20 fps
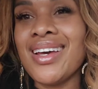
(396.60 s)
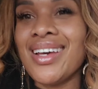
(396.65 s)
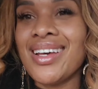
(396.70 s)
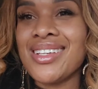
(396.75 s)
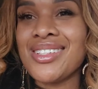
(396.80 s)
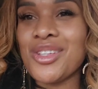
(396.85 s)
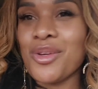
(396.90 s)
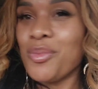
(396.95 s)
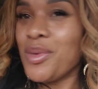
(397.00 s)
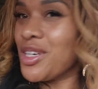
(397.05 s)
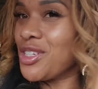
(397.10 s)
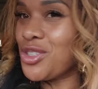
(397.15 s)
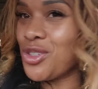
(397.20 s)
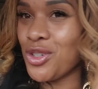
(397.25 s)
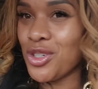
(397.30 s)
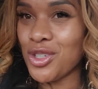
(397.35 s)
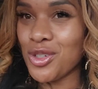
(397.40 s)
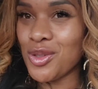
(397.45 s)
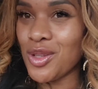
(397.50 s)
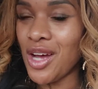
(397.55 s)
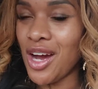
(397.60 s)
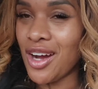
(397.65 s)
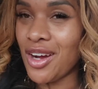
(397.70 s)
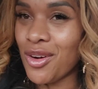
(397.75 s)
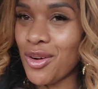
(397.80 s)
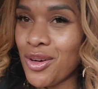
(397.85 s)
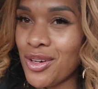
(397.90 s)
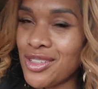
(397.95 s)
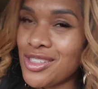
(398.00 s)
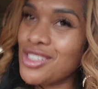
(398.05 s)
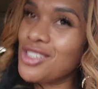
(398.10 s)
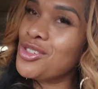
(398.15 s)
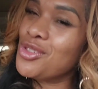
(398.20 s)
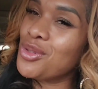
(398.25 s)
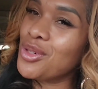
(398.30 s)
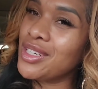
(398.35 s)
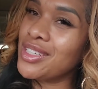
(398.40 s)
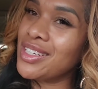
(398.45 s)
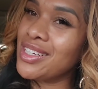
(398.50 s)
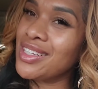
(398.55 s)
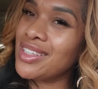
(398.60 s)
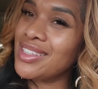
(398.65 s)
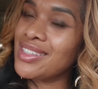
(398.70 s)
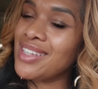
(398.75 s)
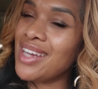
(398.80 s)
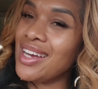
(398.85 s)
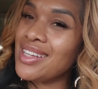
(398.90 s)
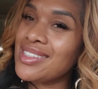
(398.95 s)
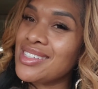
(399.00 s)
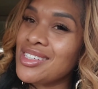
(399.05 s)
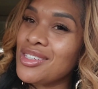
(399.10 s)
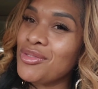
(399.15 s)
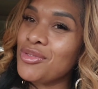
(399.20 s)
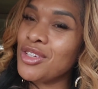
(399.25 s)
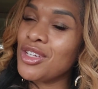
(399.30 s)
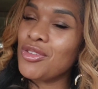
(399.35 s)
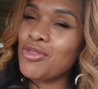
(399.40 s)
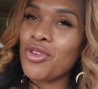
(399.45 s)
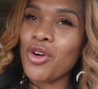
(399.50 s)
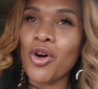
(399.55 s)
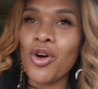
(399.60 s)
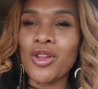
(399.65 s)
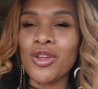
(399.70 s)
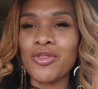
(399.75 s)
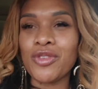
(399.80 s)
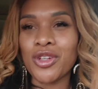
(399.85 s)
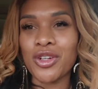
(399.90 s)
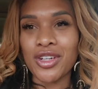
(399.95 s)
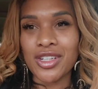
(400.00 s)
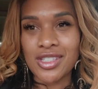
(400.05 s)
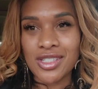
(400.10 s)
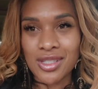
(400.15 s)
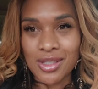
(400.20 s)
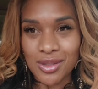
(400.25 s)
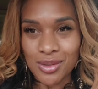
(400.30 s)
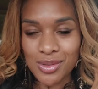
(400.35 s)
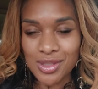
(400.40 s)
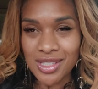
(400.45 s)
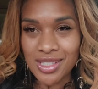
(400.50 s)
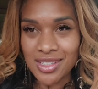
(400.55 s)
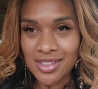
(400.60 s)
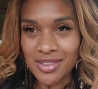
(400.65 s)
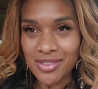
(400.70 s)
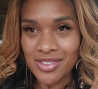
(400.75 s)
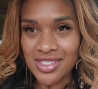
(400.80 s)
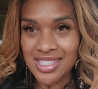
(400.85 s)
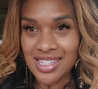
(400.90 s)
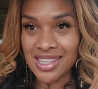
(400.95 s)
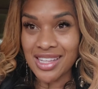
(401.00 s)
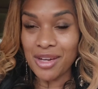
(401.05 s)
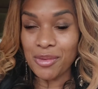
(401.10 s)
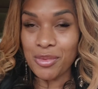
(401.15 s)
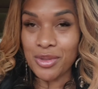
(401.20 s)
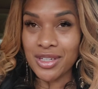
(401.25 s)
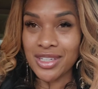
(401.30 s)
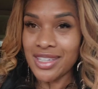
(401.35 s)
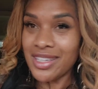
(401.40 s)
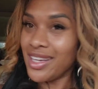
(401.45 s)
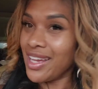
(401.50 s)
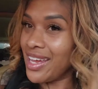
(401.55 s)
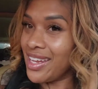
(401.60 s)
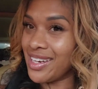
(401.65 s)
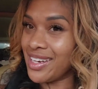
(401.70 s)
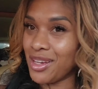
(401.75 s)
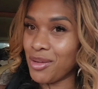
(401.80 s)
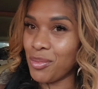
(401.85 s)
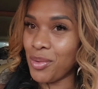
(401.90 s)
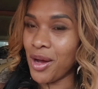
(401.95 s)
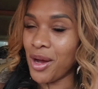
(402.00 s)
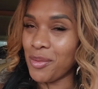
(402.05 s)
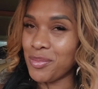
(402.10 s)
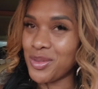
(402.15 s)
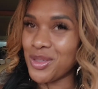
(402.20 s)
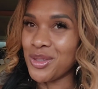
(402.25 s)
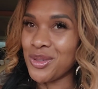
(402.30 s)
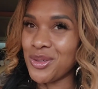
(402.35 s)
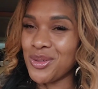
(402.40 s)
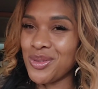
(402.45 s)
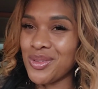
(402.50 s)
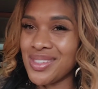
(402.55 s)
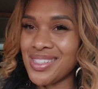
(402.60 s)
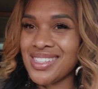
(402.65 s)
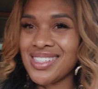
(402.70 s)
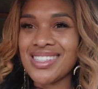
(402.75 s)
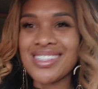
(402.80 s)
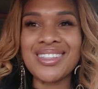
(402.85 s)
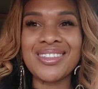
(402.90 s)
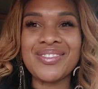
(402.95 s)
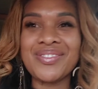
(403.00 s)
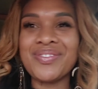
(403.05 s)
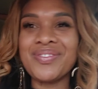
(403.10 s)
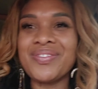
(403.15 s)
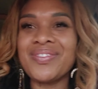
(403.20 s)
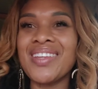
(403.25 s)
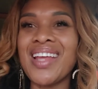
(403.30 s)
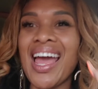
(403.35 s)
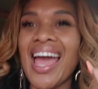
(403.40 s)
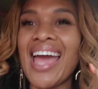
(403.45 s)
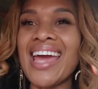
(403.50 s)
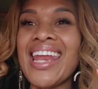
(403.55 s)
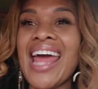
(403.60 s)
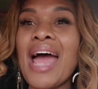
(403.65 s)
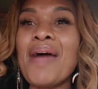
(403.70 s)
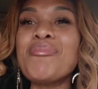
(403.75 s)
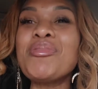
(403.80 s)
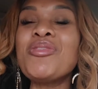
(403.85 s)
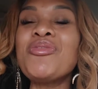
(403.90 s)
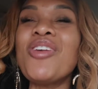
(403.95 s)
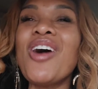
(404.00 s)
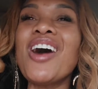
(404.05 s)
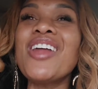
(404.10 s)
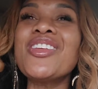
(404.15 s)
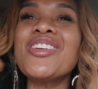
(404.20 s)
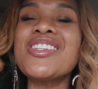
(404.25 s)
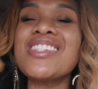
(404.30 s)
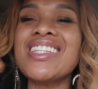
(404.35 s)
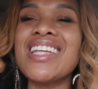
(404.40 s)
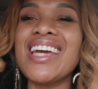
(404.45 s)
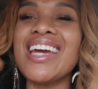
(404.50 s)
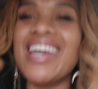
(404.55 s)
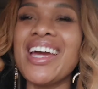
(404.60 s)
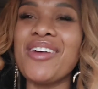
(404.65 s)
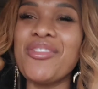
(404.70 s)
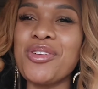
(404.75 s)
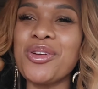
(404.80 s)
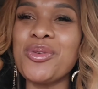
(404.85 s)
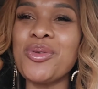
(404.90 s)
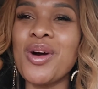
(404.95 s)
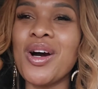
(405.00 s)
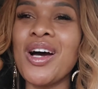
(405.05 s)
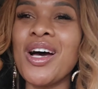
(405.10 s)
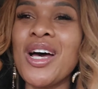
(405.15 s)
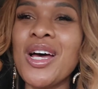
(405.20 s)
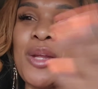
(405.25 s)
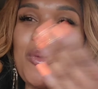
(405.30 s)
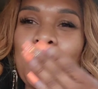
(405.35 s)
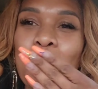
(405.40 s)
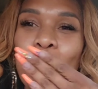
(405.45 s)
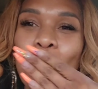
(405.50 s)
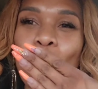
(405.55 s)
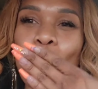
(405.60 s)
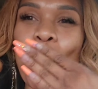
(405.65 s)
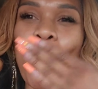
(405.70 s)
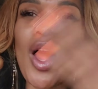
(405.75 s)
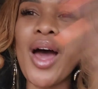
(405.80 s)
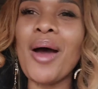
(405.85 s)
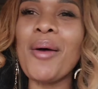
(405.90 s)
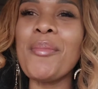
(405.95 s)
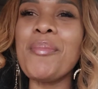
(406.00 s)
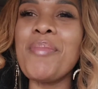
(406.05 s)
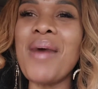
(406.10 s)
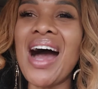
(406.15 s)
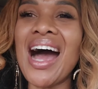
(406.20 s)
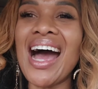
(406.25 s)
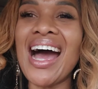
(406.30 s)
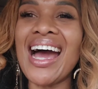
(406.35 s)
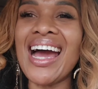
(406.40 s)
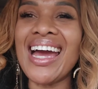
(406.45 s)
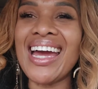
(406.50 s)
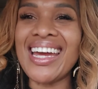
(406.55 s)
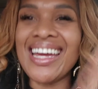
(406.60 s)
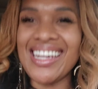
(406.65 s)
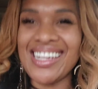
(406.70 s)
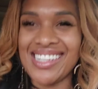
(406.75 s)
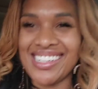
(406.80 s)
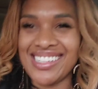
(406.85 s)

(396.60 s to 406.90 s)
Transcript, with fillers: So make sure you log on to JoyDaily.tv for all of your exclusive celebrity and hip-hop news. And happy Father's Day, everyone. Bye.